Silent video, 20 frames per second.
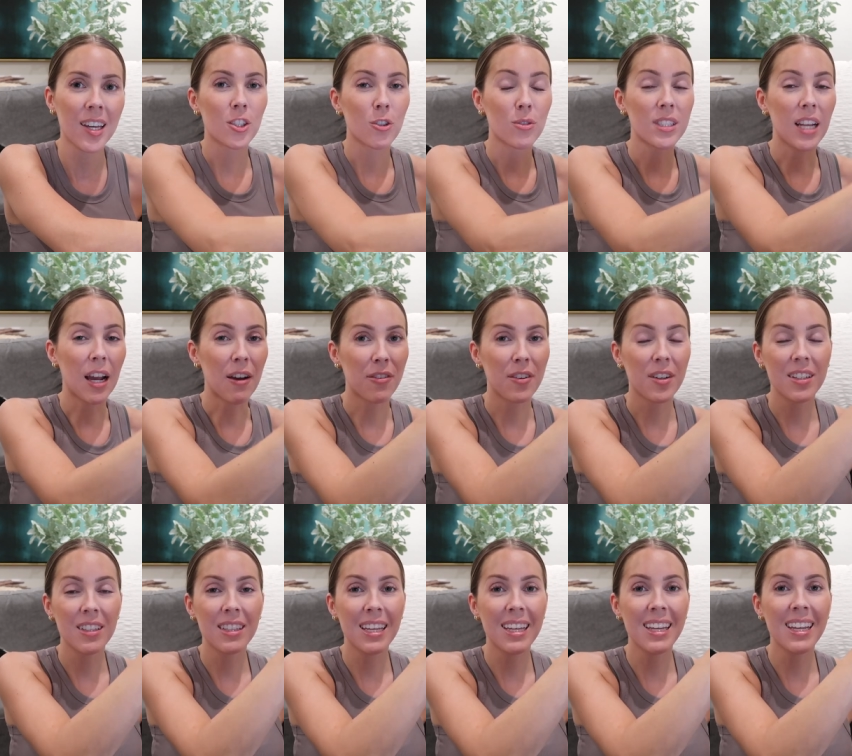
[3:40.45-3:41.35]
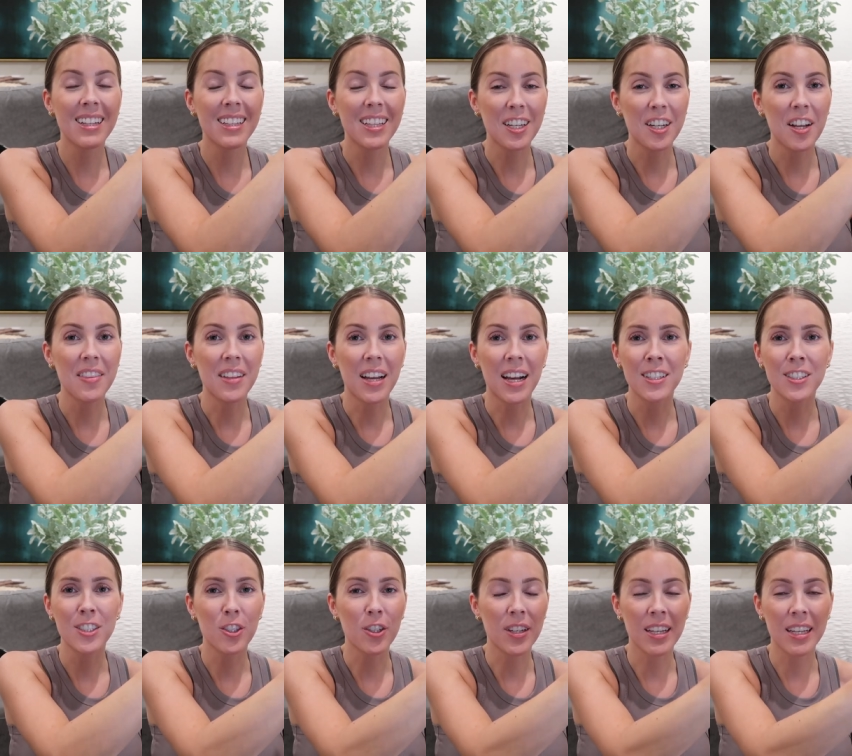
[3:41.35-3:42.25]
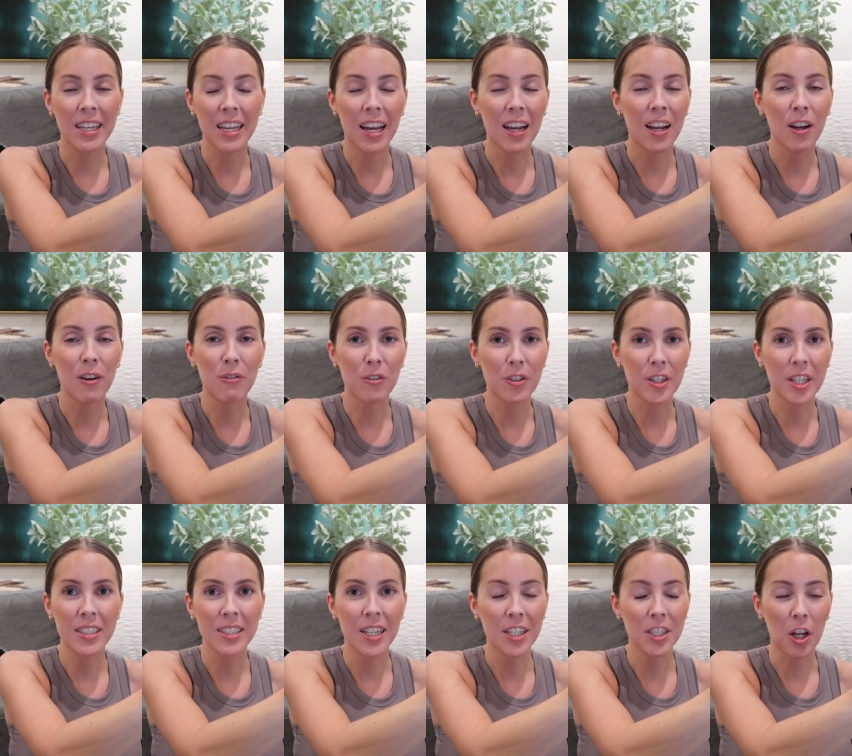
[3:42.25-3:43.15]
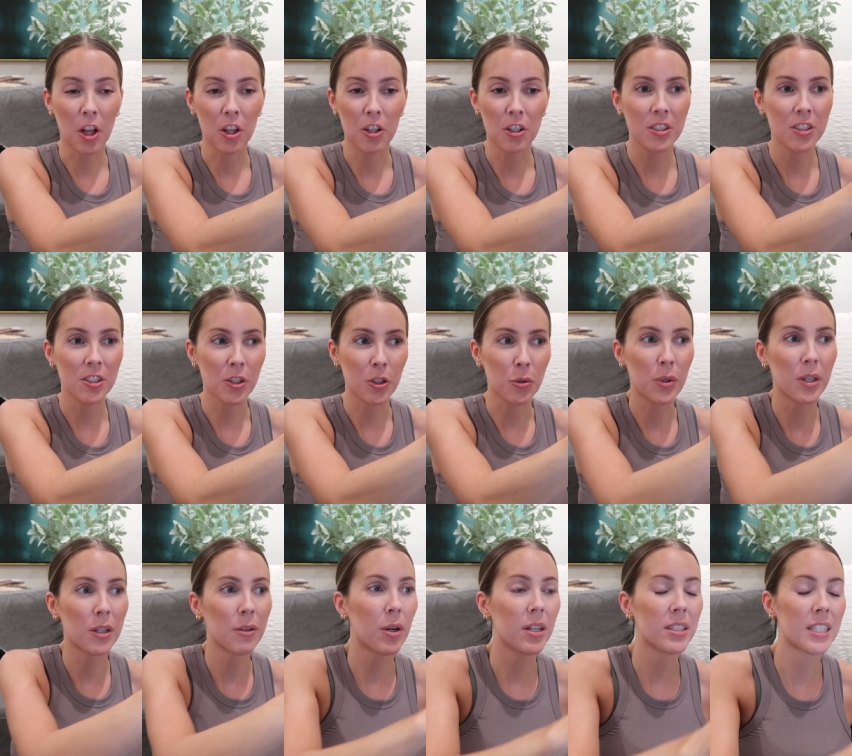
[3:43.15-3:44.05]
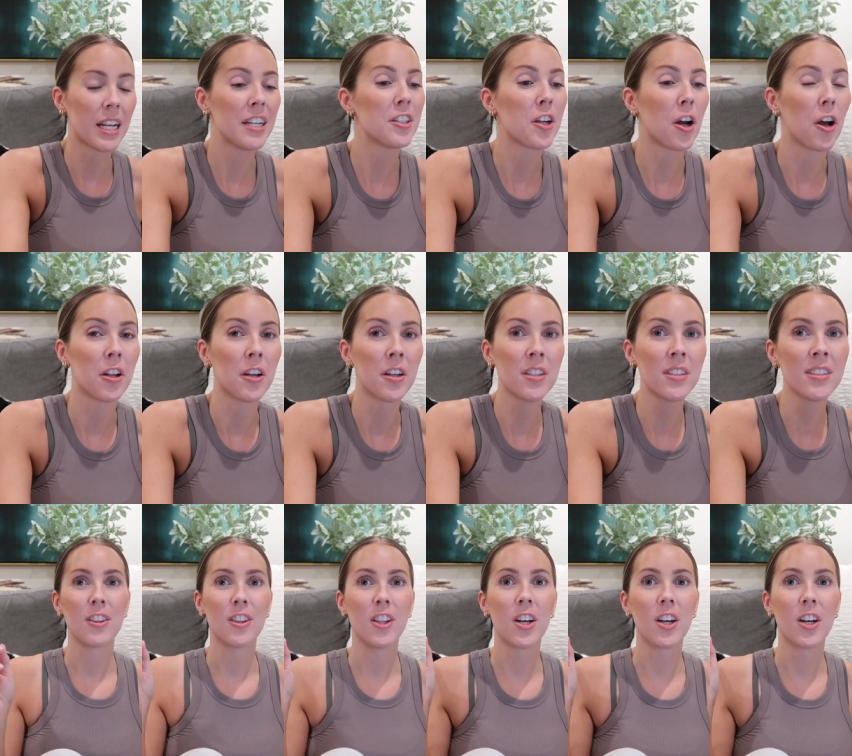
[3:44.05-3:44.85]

So definitely click on that so you can get a free $10. Who wouldn't want $10?